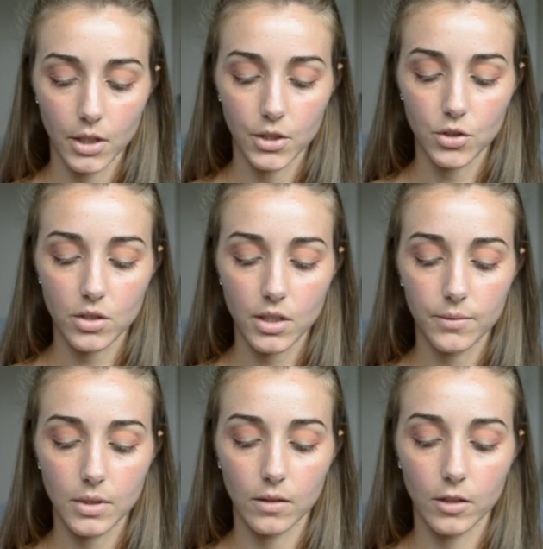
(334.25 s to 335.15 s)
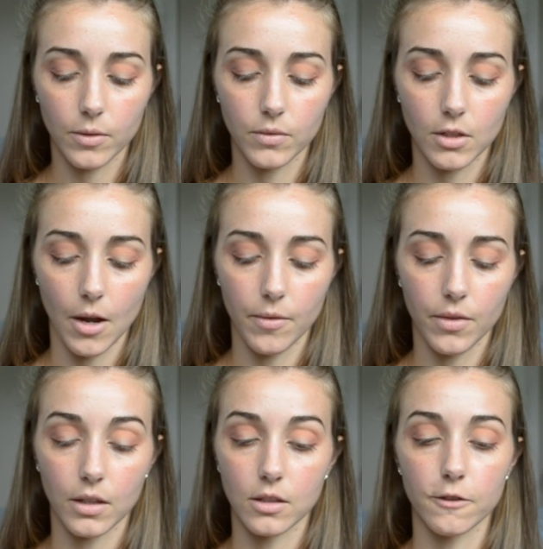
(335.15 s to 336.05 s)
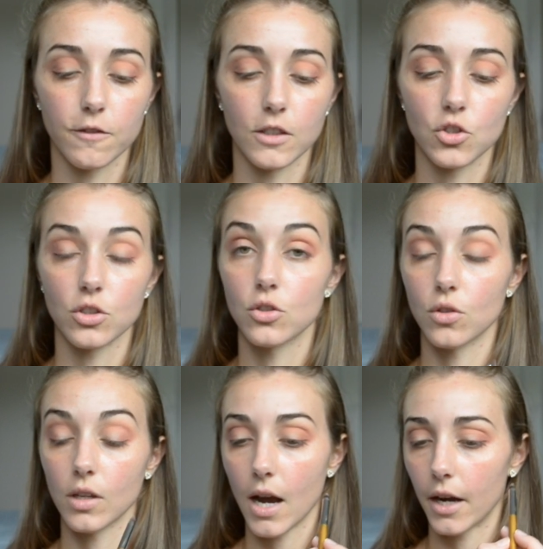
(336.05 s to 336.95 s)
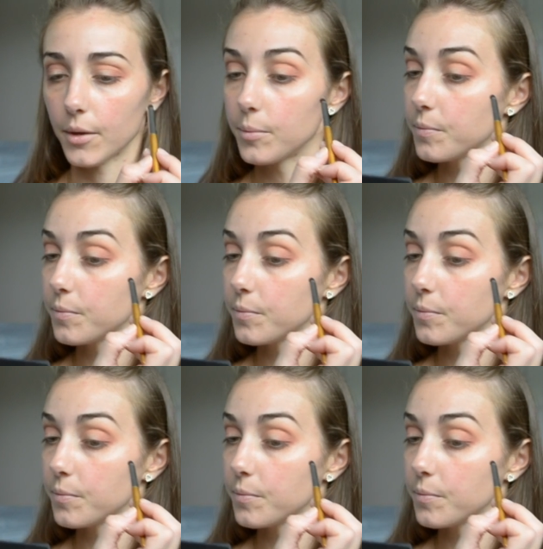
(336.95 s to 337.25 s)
It just gives a little depth and definition to the eye.